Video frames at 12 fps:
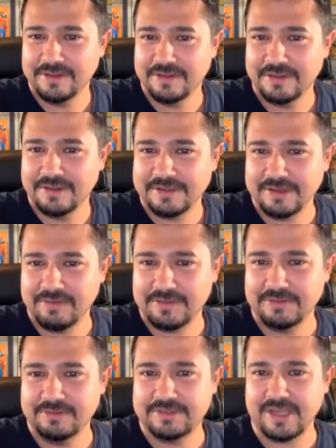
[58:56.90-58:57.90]
Let's give
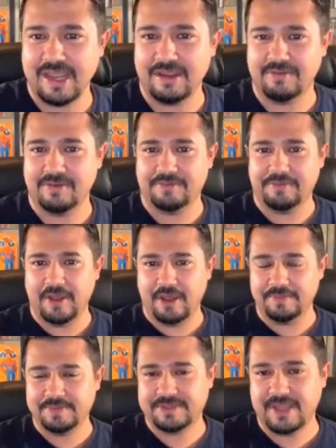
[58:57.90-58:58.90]
it to David
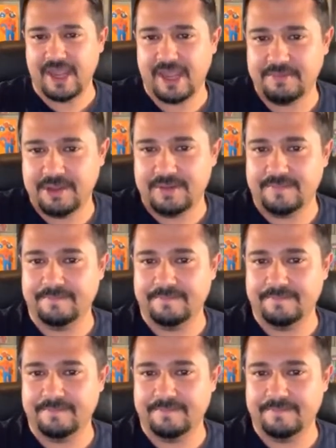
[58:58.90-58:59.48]
Phelps, damn it.